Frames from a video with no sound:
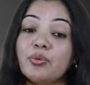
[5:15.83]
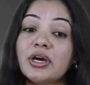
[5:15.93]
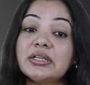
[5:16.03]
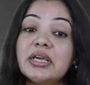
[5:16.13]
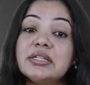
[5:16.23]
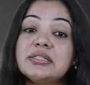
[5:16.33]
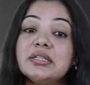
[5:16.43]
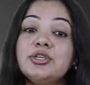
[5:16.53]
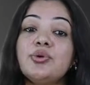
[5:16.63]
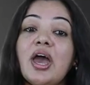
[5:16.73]
one is
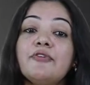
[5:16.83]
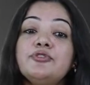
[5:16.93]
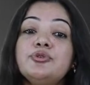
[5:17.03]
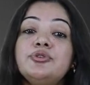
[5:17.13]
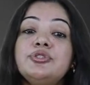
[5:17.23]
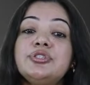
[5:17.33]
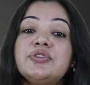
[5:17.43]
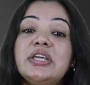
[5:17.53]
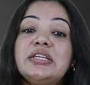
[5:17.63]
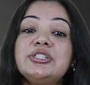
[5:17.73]
you have to
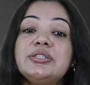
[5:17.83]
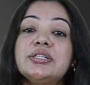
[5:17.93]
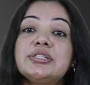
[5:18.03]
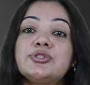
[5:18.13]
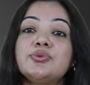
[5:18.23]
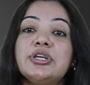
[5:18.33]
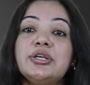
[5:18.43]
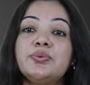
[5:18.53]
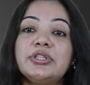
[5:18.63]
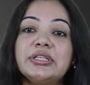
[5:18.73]
treat the
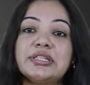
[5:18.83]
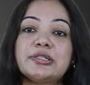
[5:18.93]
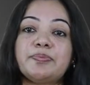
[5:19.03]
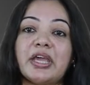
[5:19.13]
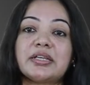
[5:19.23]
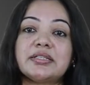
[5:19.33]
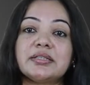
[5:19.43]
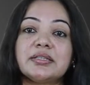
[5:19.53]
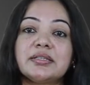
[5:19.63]
student with respect.